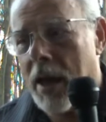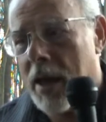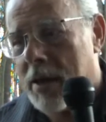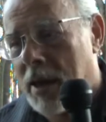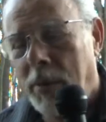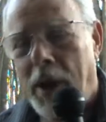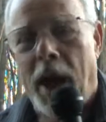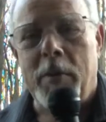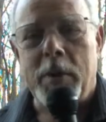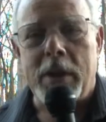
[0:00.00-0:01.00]

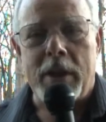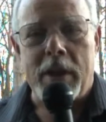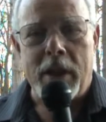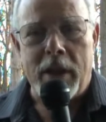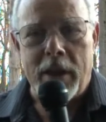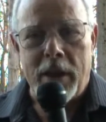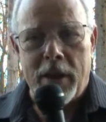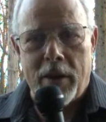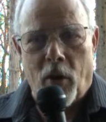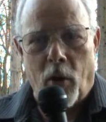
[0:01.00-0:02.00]
Sometimes
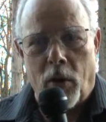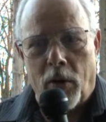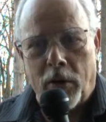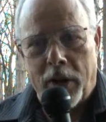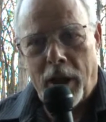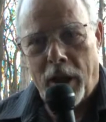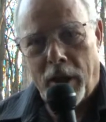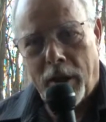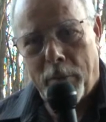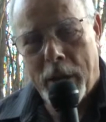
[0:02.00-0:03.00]
all
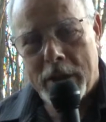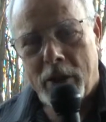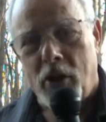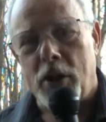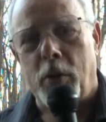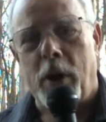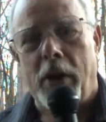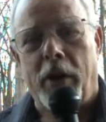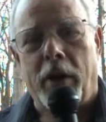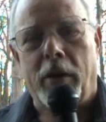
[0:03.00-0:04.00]
the messages
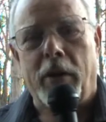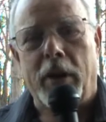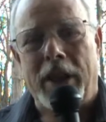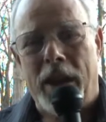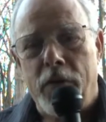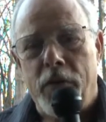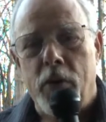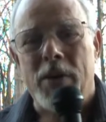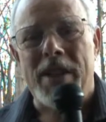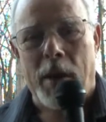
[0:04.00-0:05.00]
together give
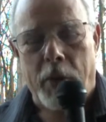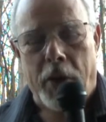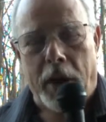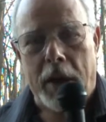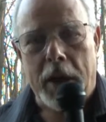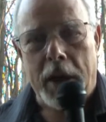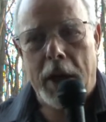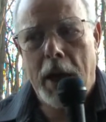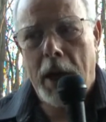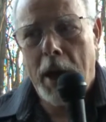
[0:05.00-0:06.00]
you something,
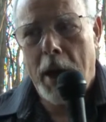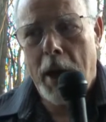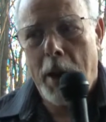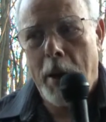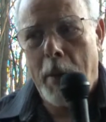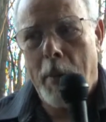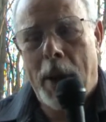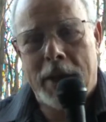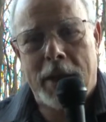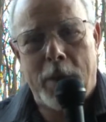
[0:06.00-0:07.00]

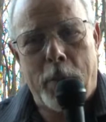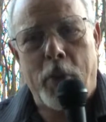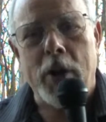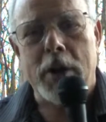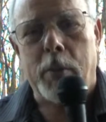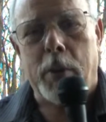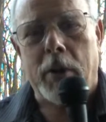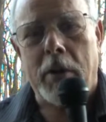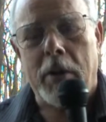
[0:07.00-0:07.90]
but the principle